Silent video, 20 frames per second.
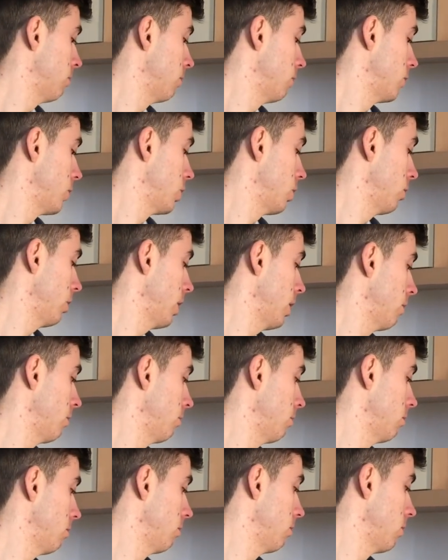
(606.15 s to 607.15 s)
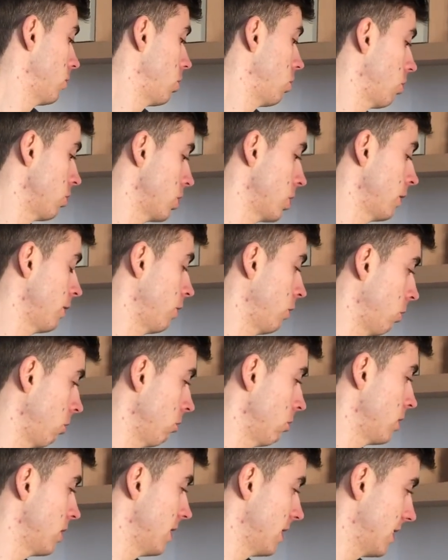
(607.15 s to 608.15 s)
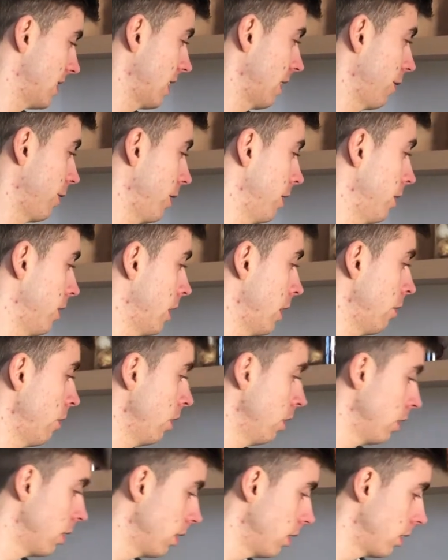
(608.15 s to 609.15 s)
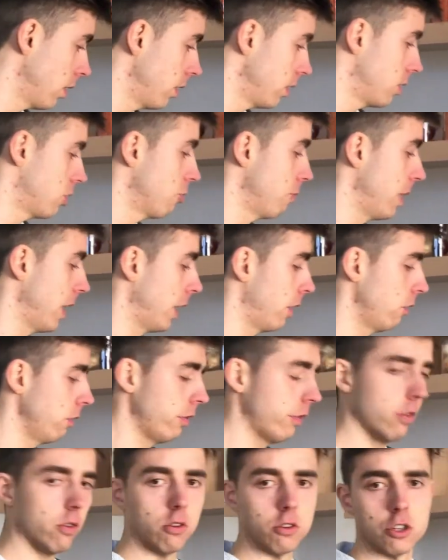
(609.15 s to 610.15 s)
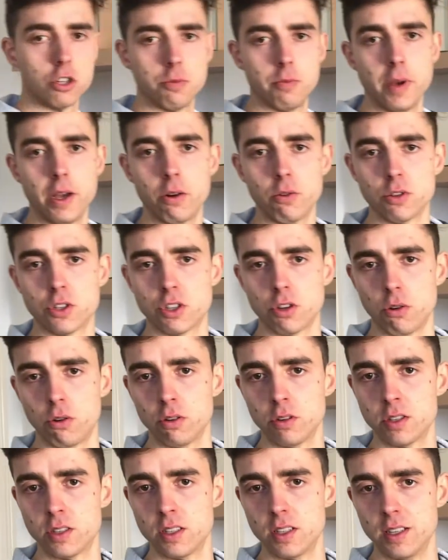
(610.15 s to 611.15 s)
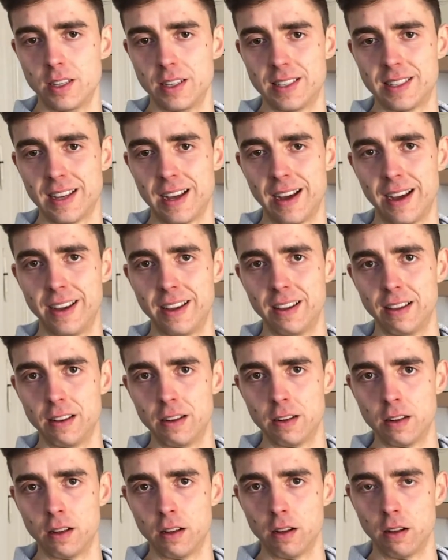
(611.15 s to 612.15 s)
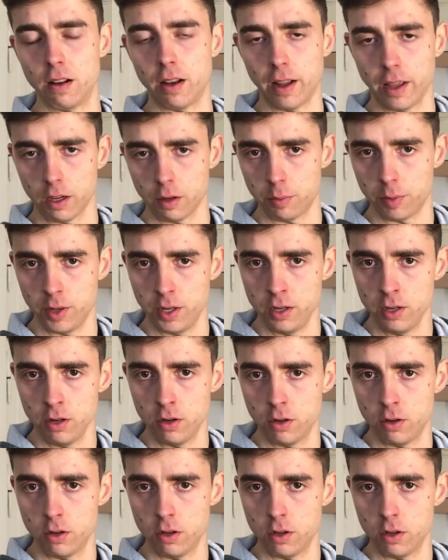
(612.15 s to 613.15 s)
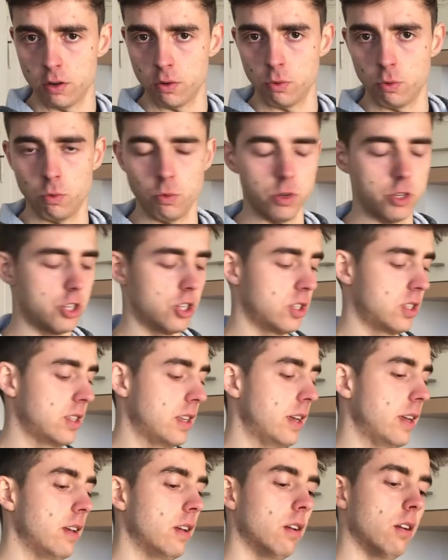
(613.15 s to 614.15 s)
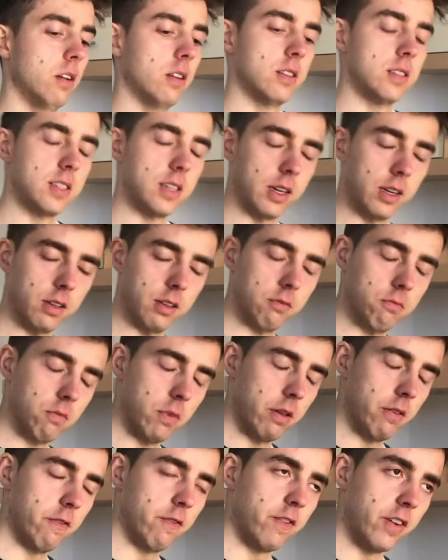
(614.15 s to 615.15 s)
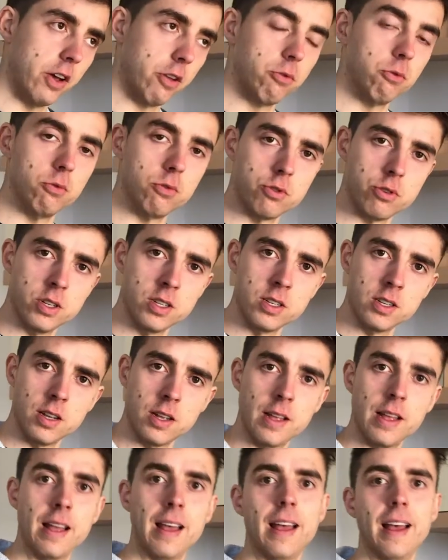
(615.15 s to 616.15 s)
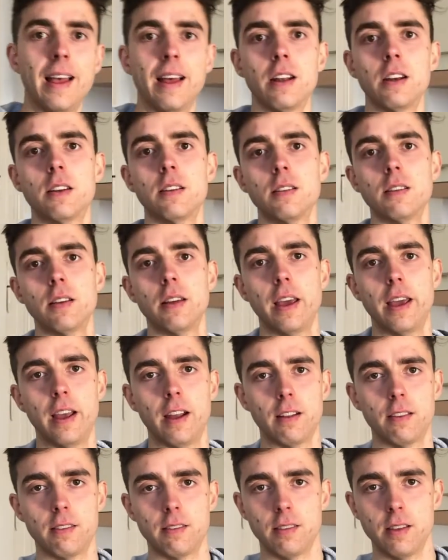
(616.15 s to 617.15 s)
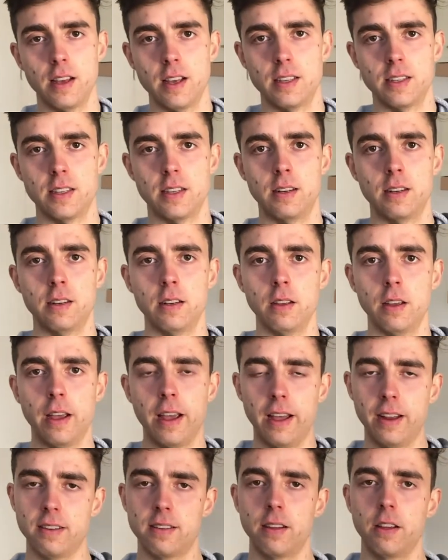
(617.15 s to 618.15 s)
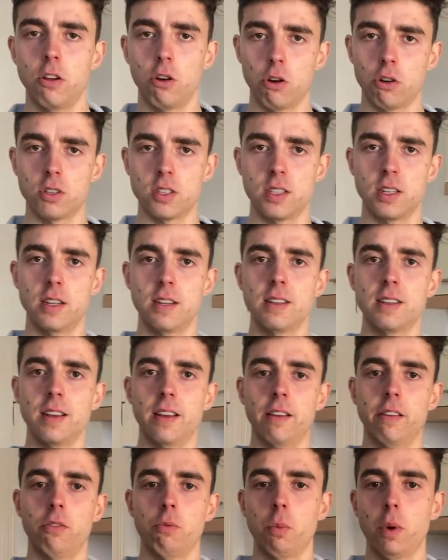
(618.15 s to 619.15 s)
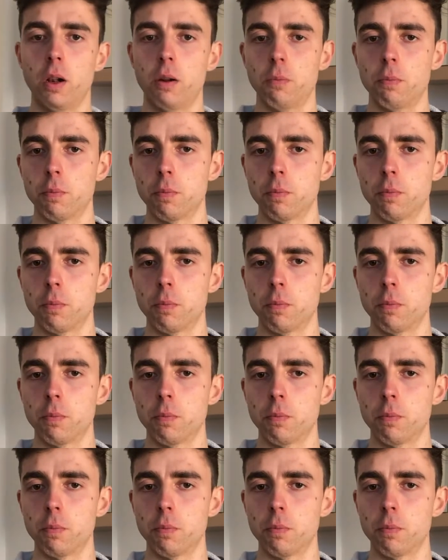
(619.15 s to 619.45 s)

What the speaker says: So yeah, lots of good stuff in there. Tomatoes, but tomato sauce is high in lycopene, which is a phytonutrient, and acts as an antioxidant as well.